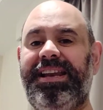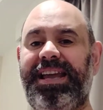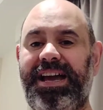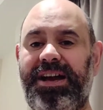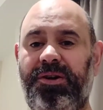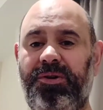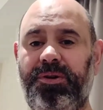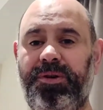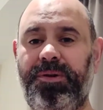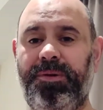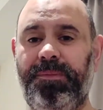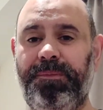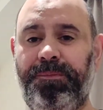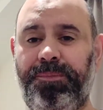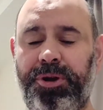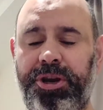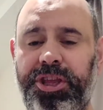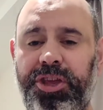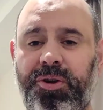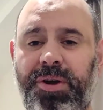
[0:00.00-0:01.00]
Now,
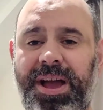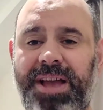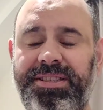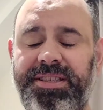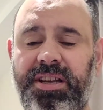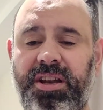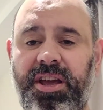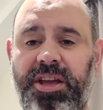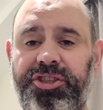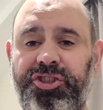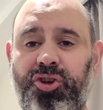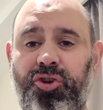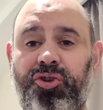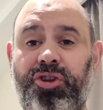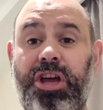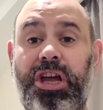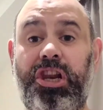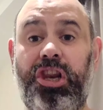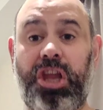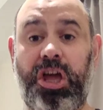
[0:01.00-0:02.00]
putting your hazard lights on
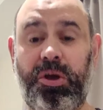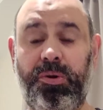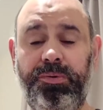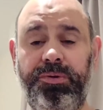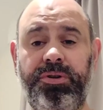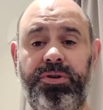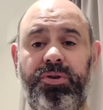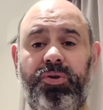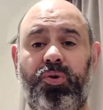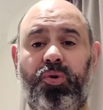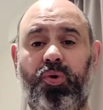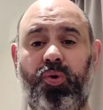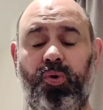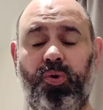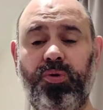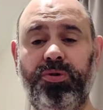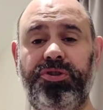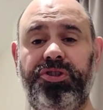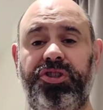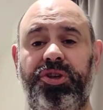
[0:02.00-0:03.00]
alone
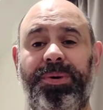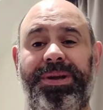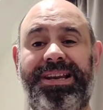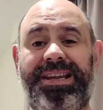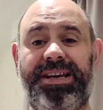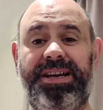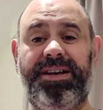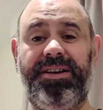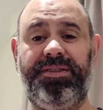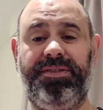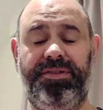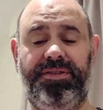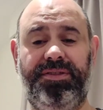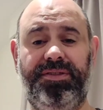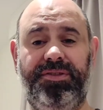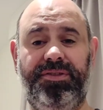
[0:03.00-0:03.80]
ought to alert